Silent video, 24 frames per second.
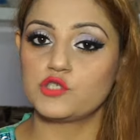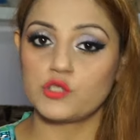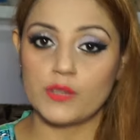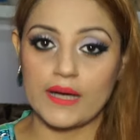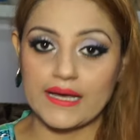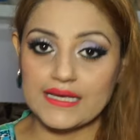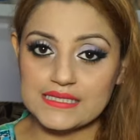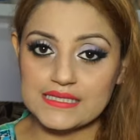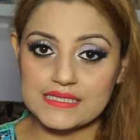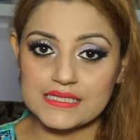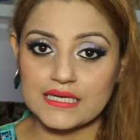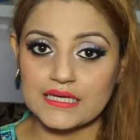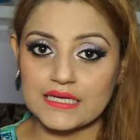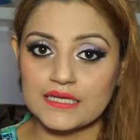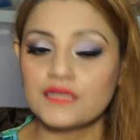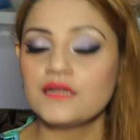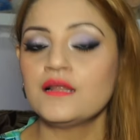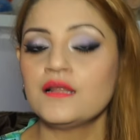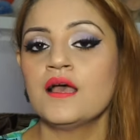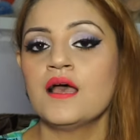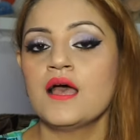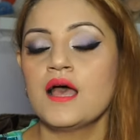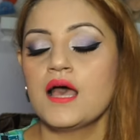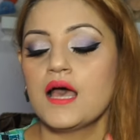dry
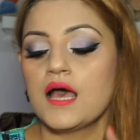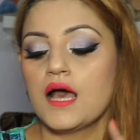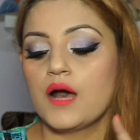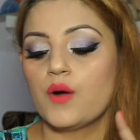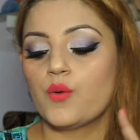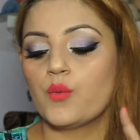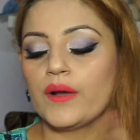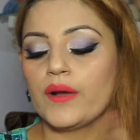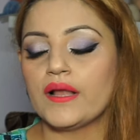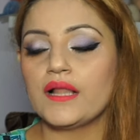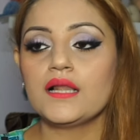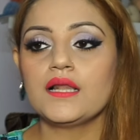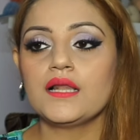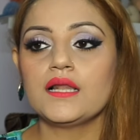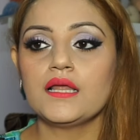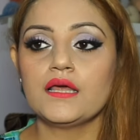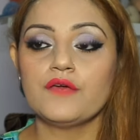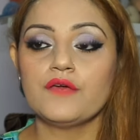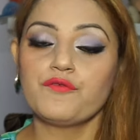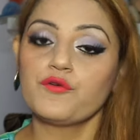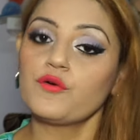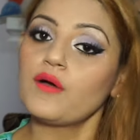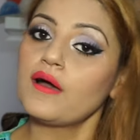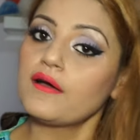skin, well,
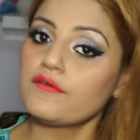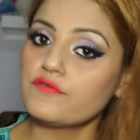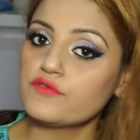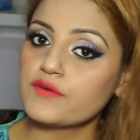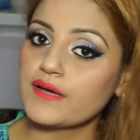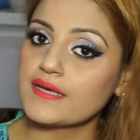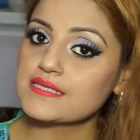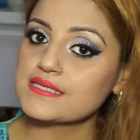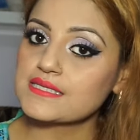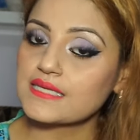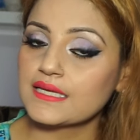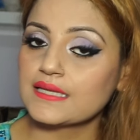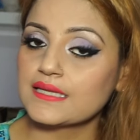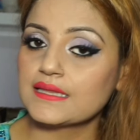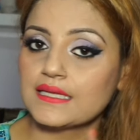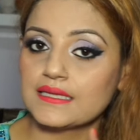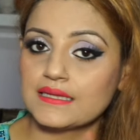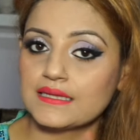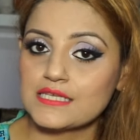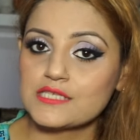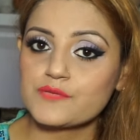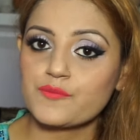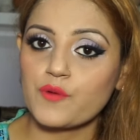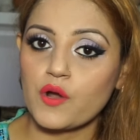if you have dry skin,
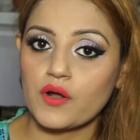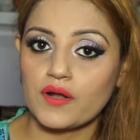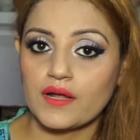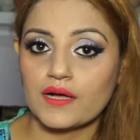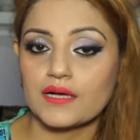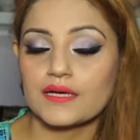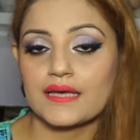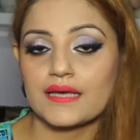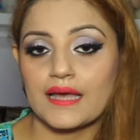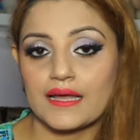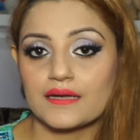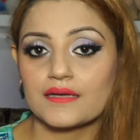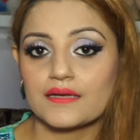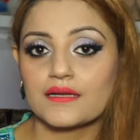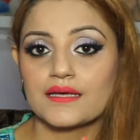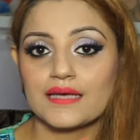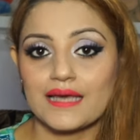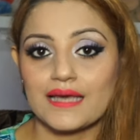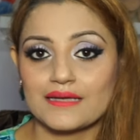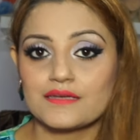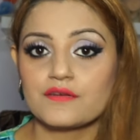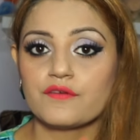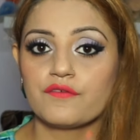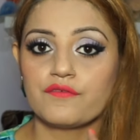then this product can
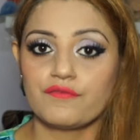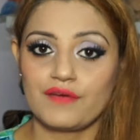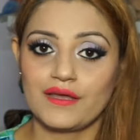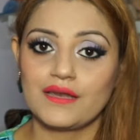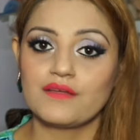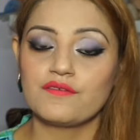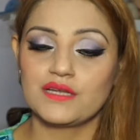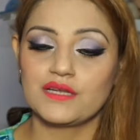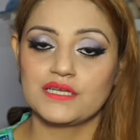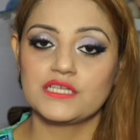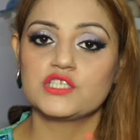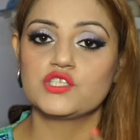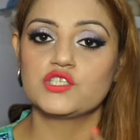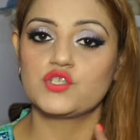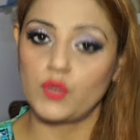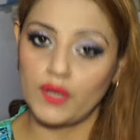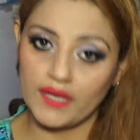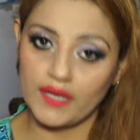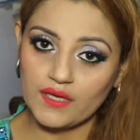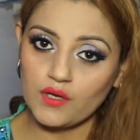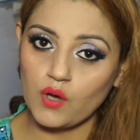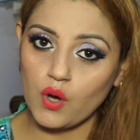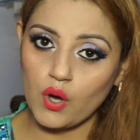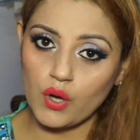get very, very
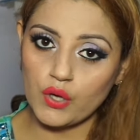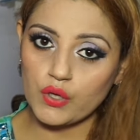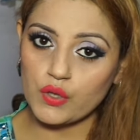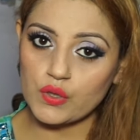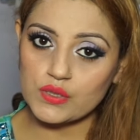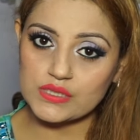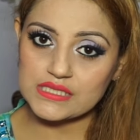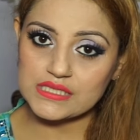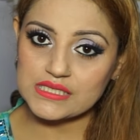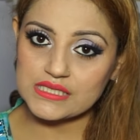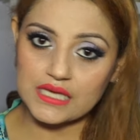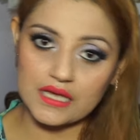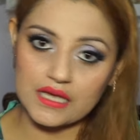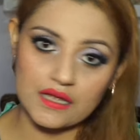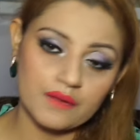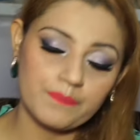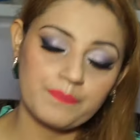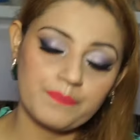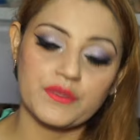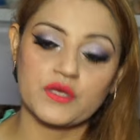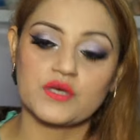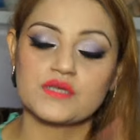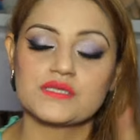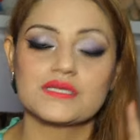drying on your skin,
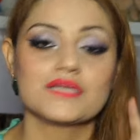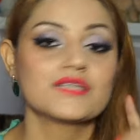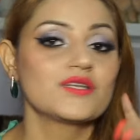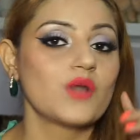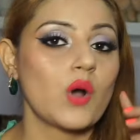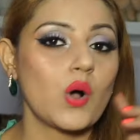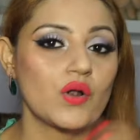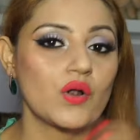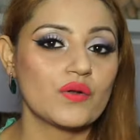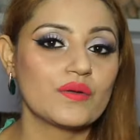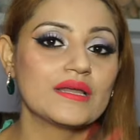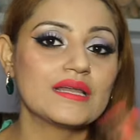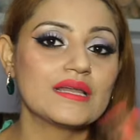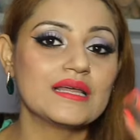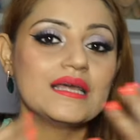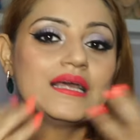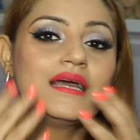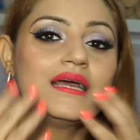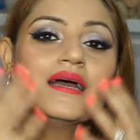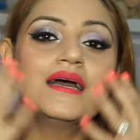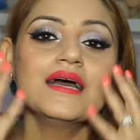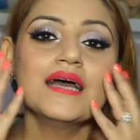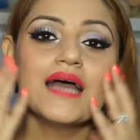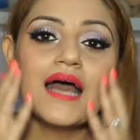because it
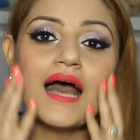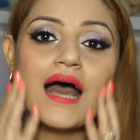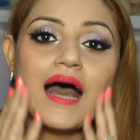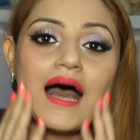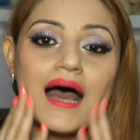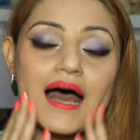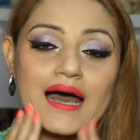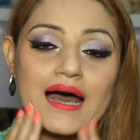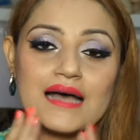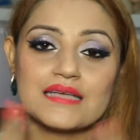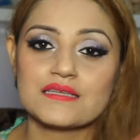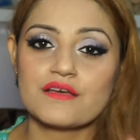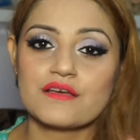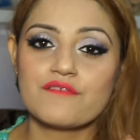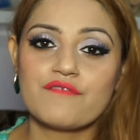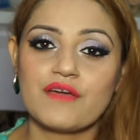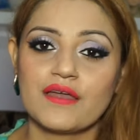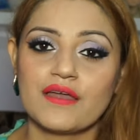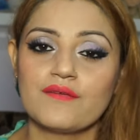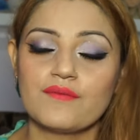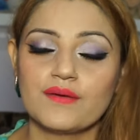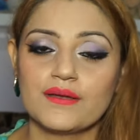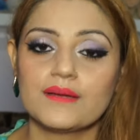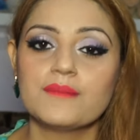already has a
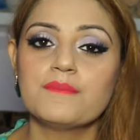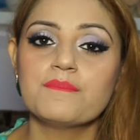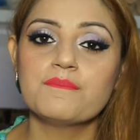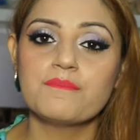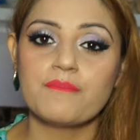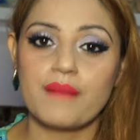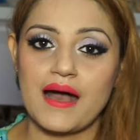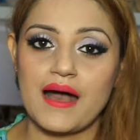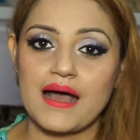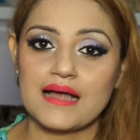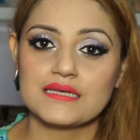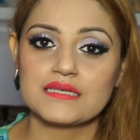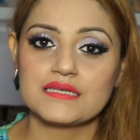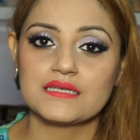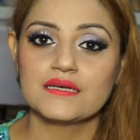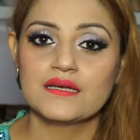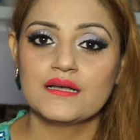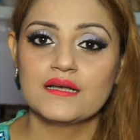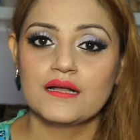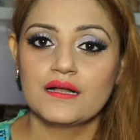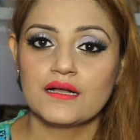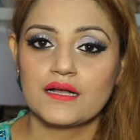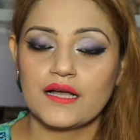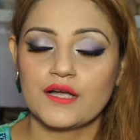very, very matte
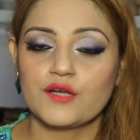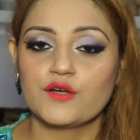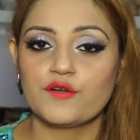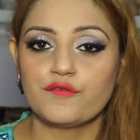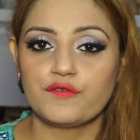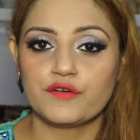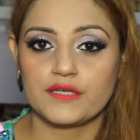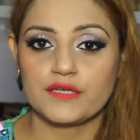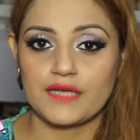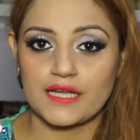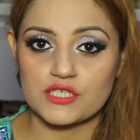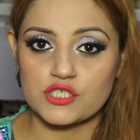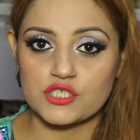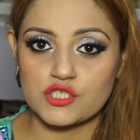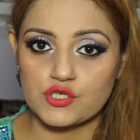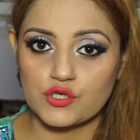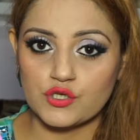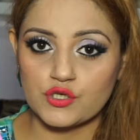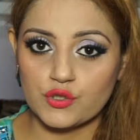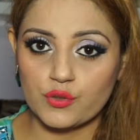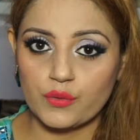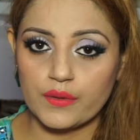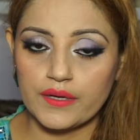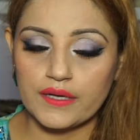kind of a
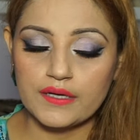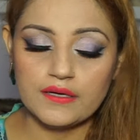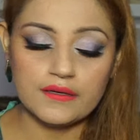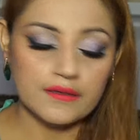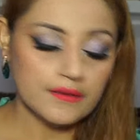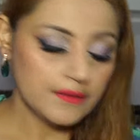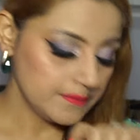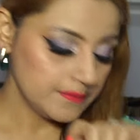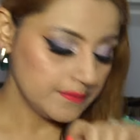texture to it.